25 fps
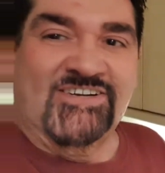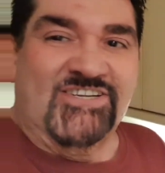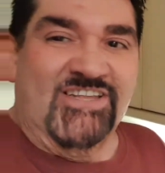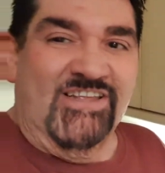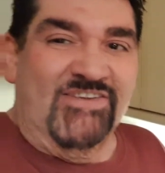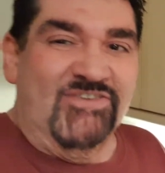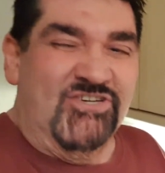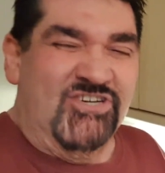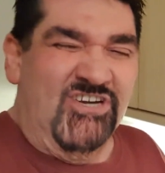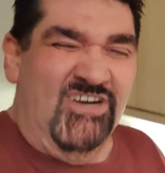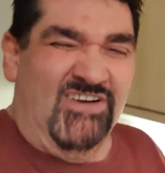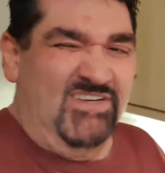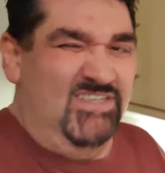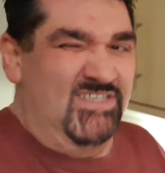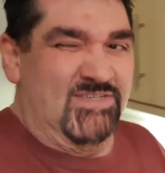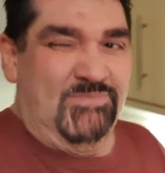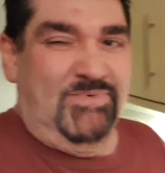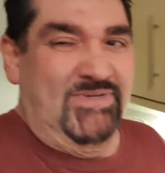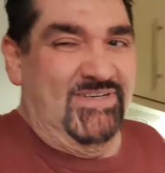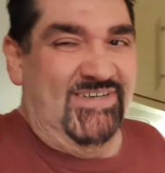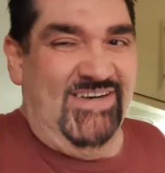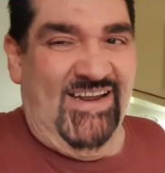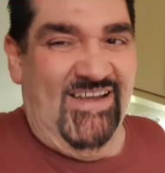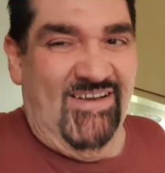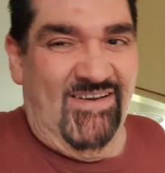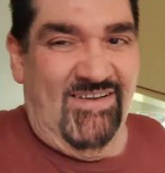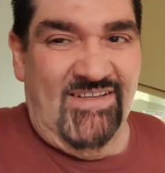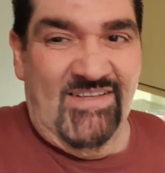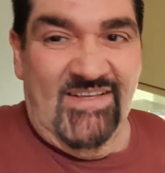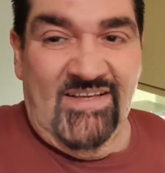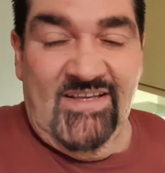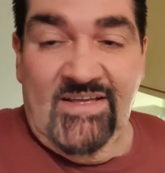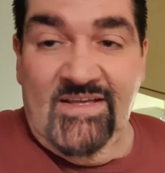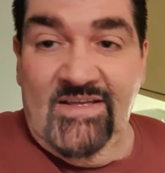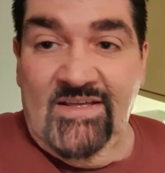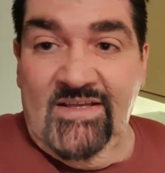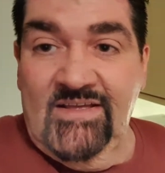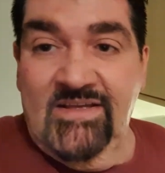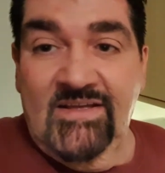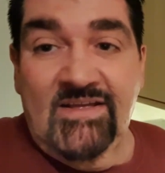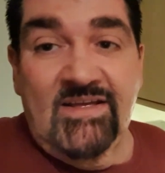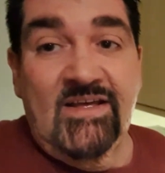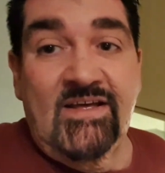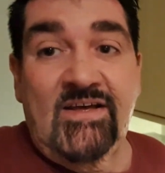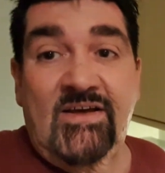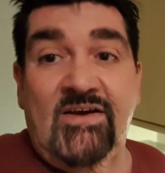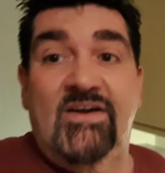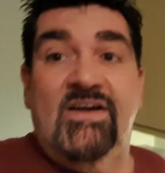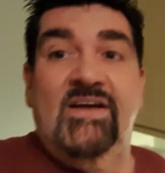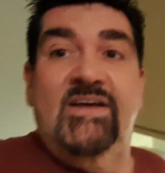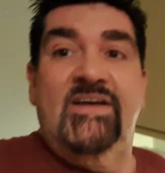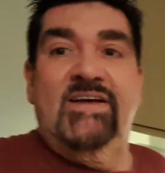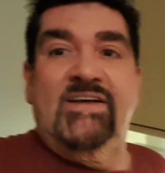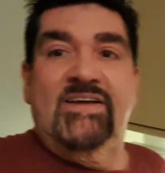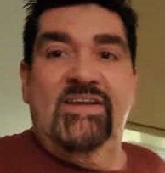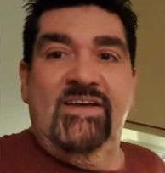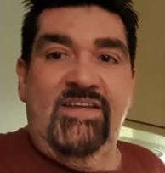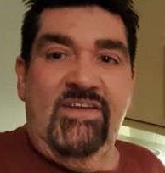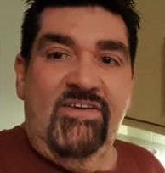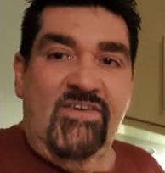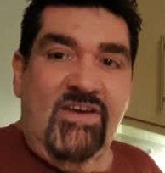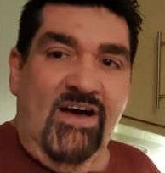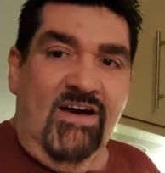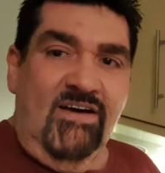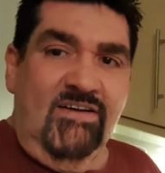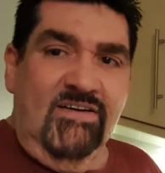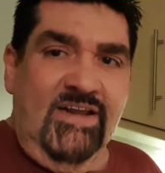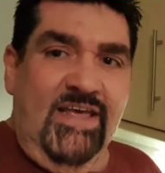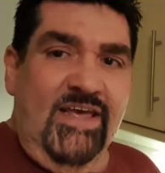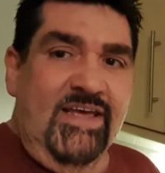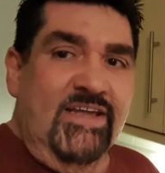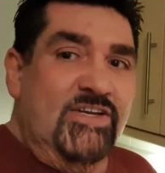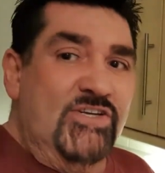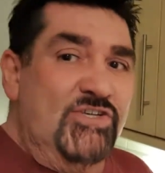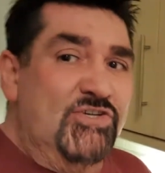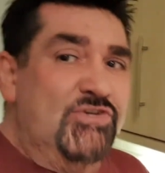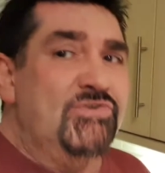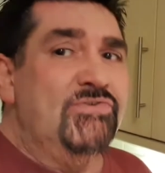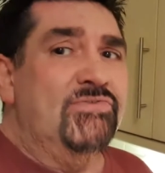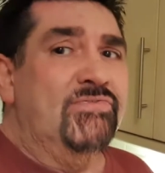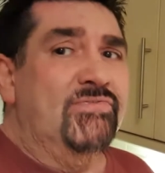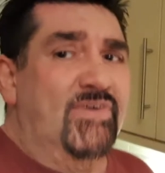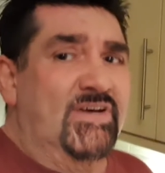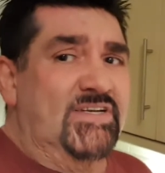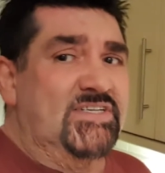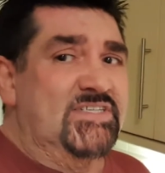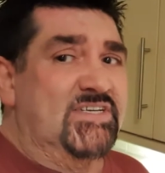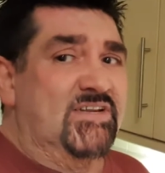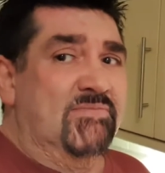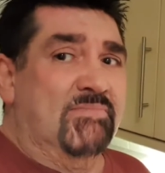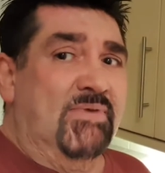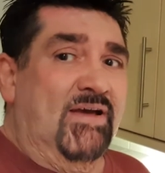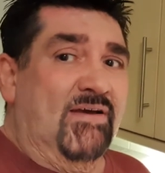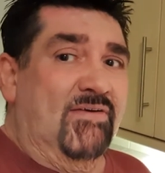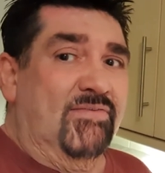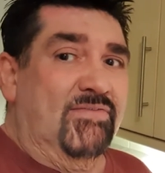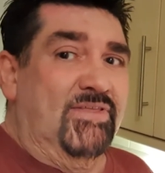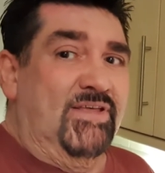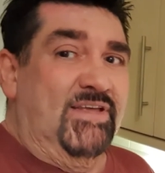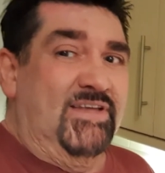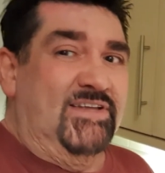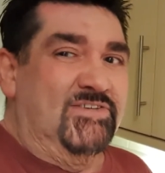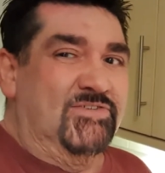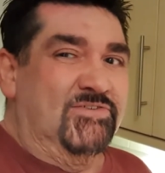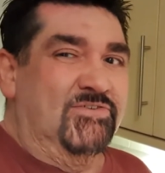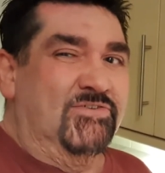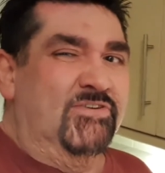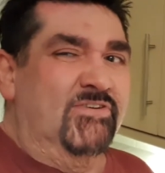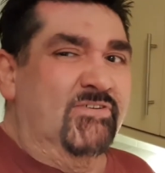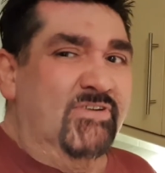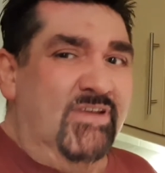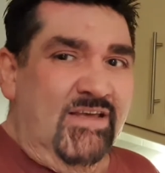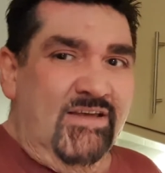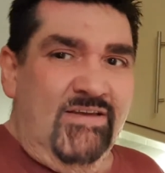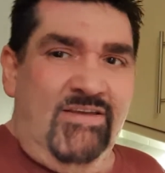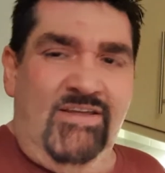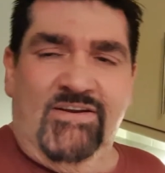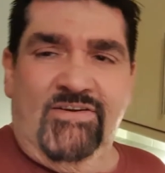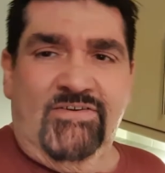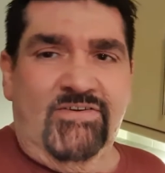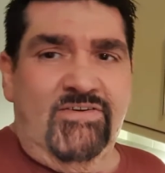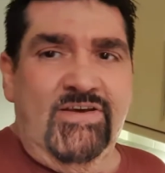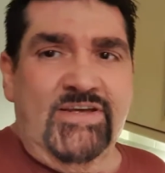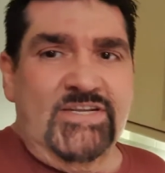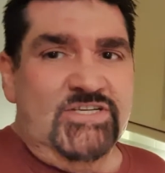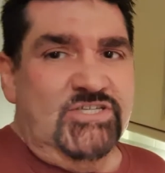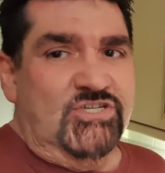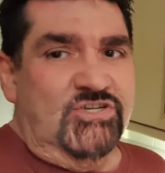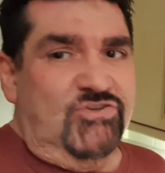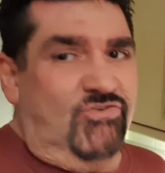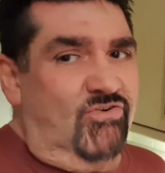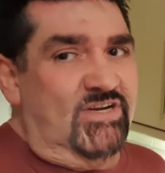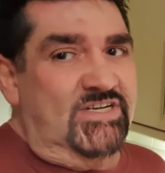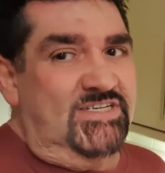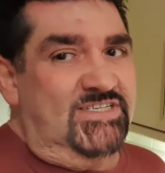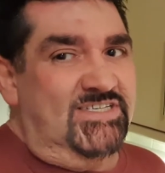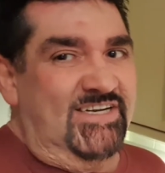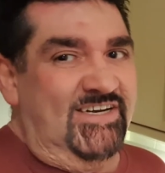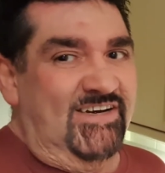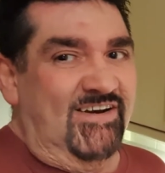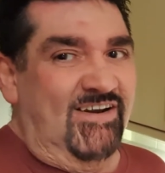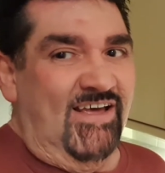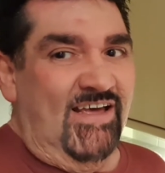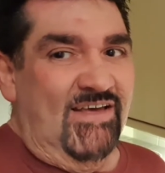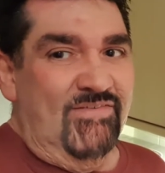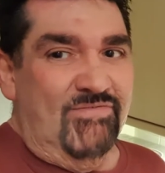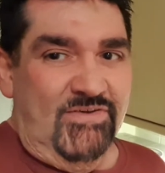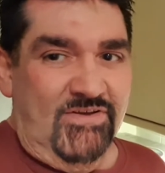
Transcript: those chunks, but no, you can't get too fussed about things where you get stressed in life.